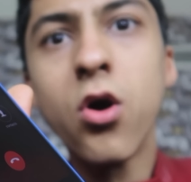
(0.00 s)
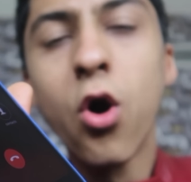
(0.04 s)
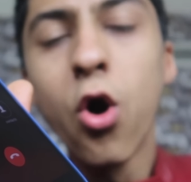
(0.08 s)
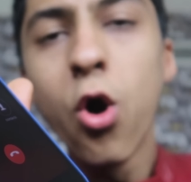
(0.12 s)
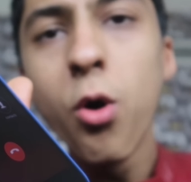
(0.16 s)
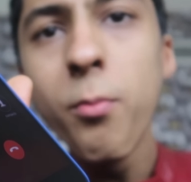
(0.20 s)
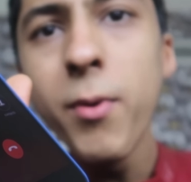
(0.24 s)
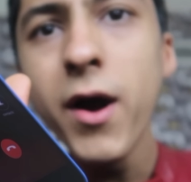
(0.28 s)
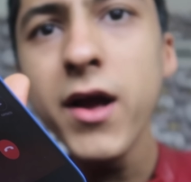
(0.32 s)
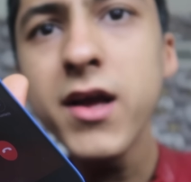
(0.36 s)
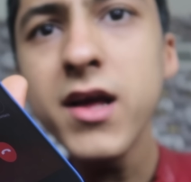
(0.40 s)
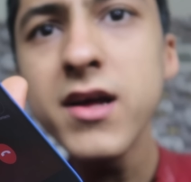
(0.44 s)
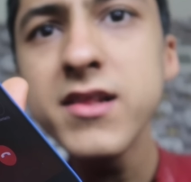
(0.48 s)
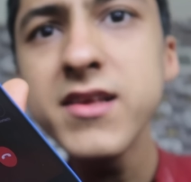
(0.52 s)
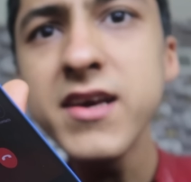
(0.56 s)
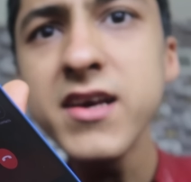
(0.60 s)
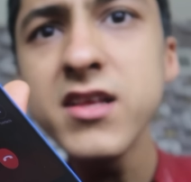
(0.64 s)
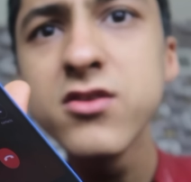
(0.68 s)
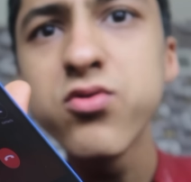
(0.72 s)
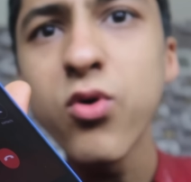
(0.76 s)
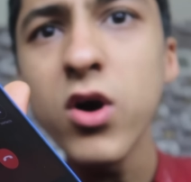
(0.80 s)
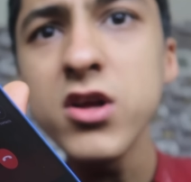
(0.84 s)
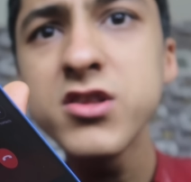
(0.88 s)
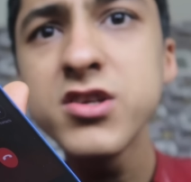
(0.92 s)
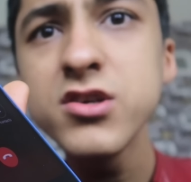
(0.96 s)
Oh my god,
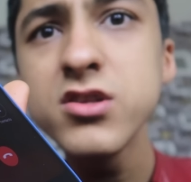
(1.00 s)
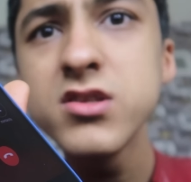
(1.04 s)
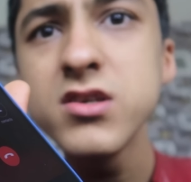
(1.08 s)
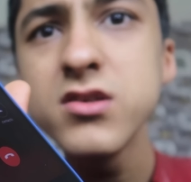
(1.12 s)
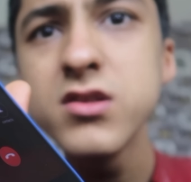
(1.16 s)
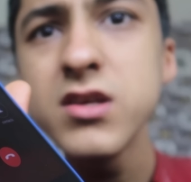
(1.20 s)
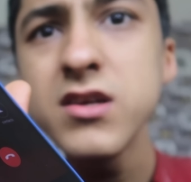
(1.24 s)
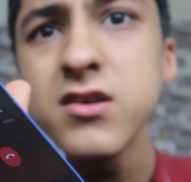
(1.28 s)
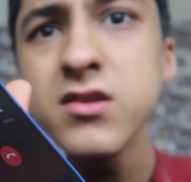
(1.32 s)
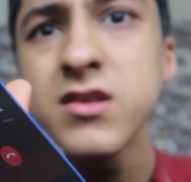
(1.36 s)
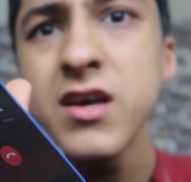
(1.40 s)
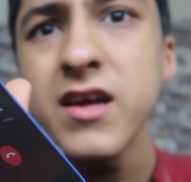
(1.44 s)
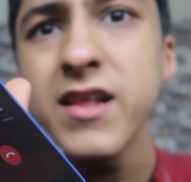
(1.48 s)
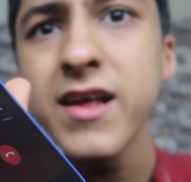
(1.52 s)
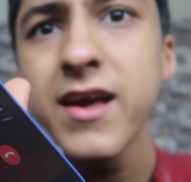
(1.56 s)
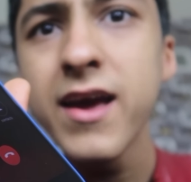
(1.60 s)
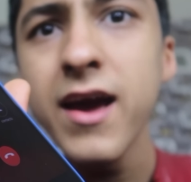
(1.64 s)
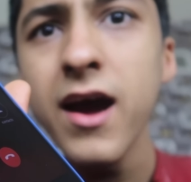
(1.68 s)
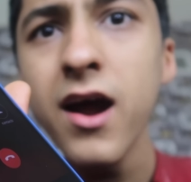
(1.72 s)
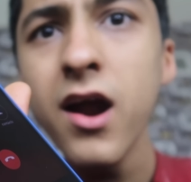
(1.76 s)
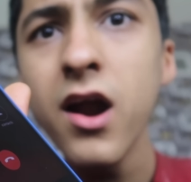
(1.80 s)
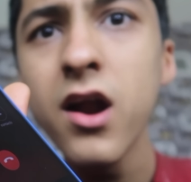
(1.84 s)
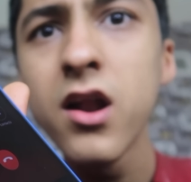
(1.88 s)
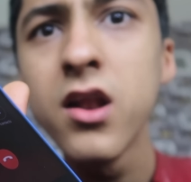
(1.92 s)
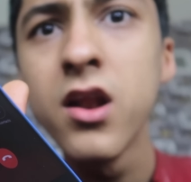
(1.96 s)
Eat, what did you do to the
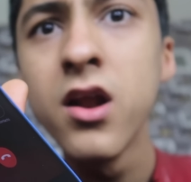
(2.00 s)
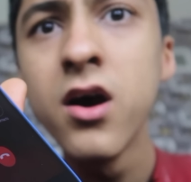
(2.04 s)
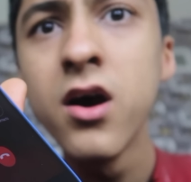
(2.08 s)
girl?